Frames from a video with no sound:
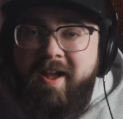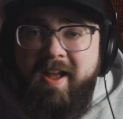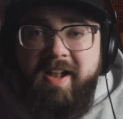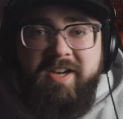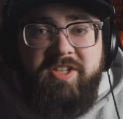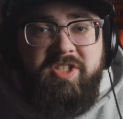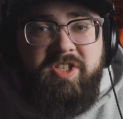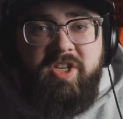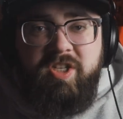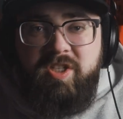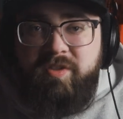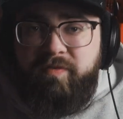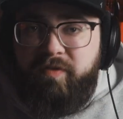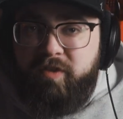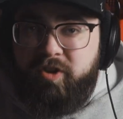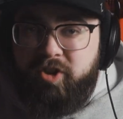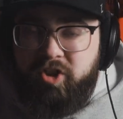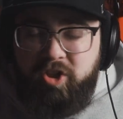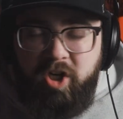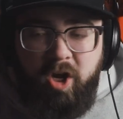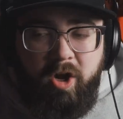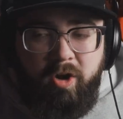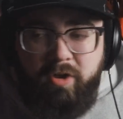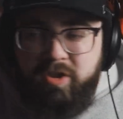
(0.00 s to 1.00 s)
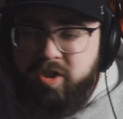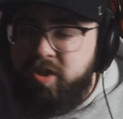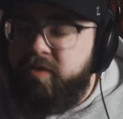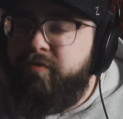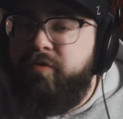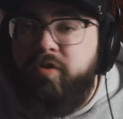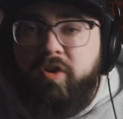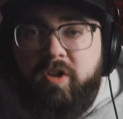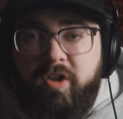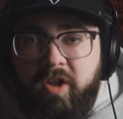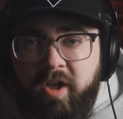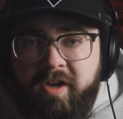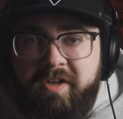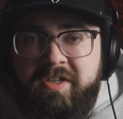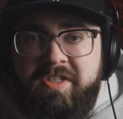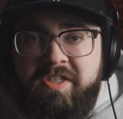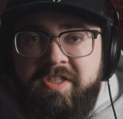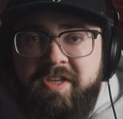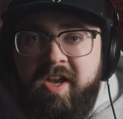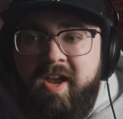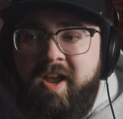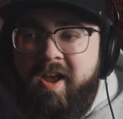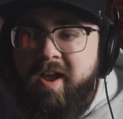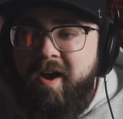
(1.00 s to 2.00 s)
It's just for show, just for
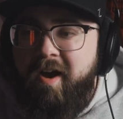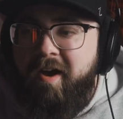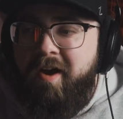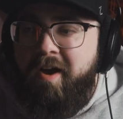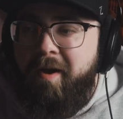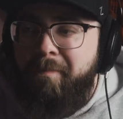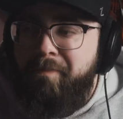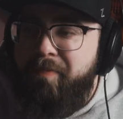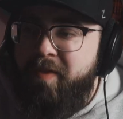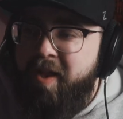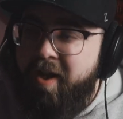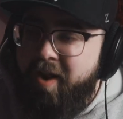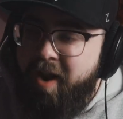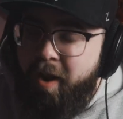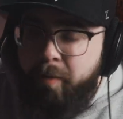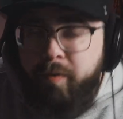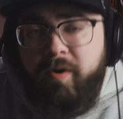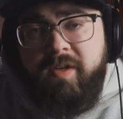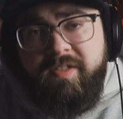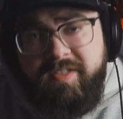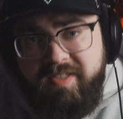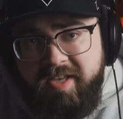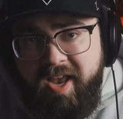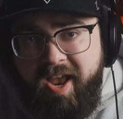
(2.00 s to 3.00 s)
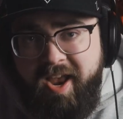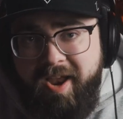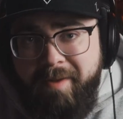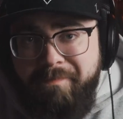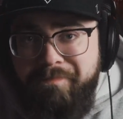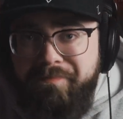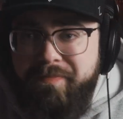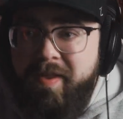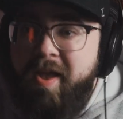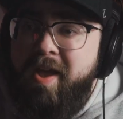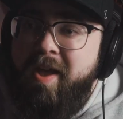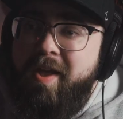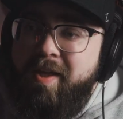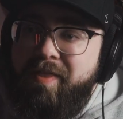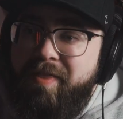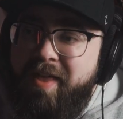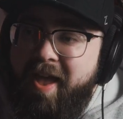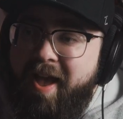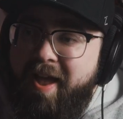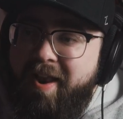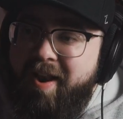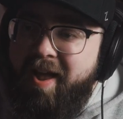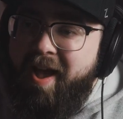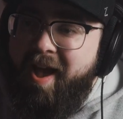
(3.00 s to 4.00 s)
looks. And I will say
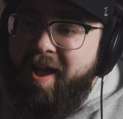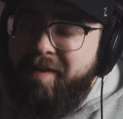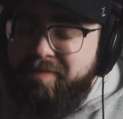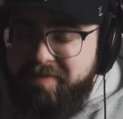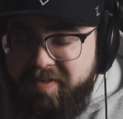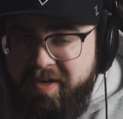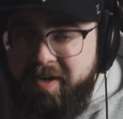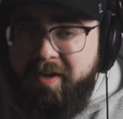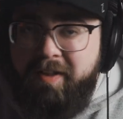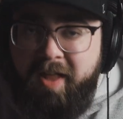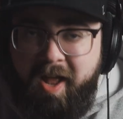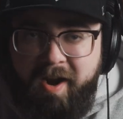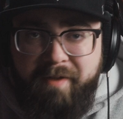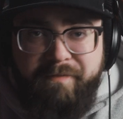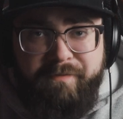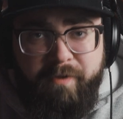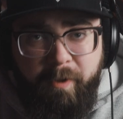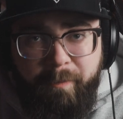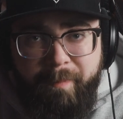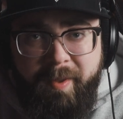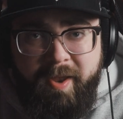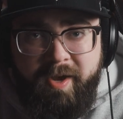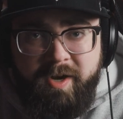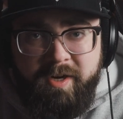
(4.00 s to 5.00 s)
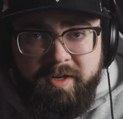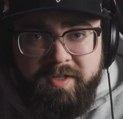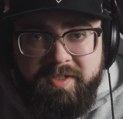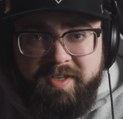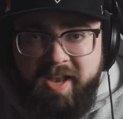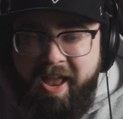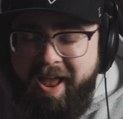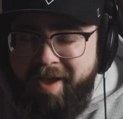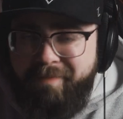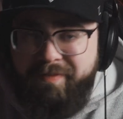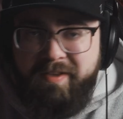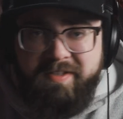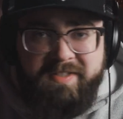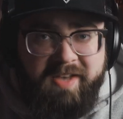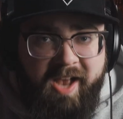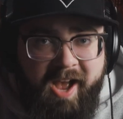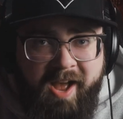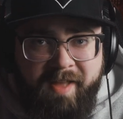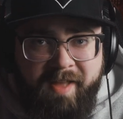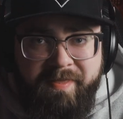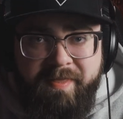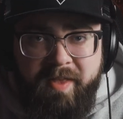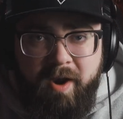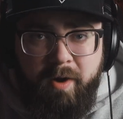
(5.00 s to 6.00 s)
that I've seen a lot of filmmakers have this
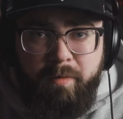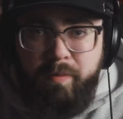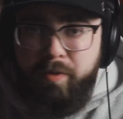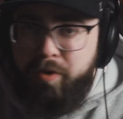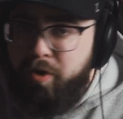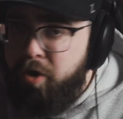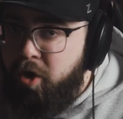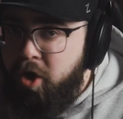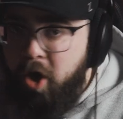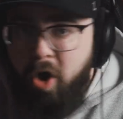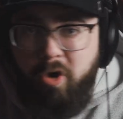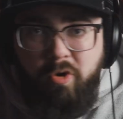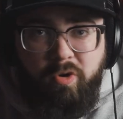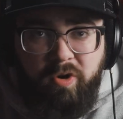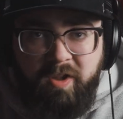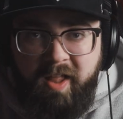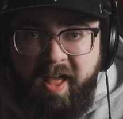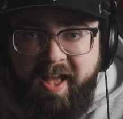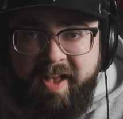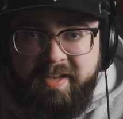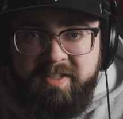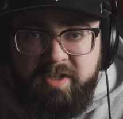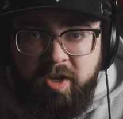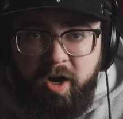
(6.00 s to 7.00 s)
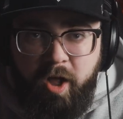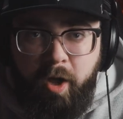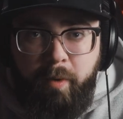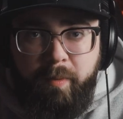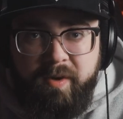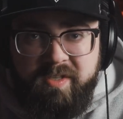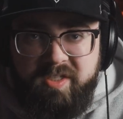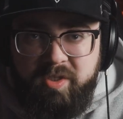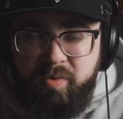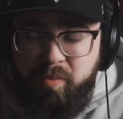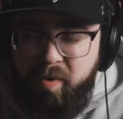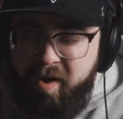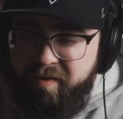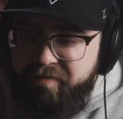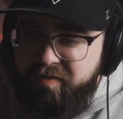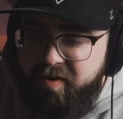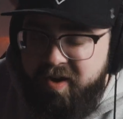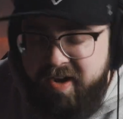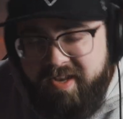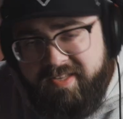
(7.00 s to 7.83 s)
on there with no glass at all whatsoever.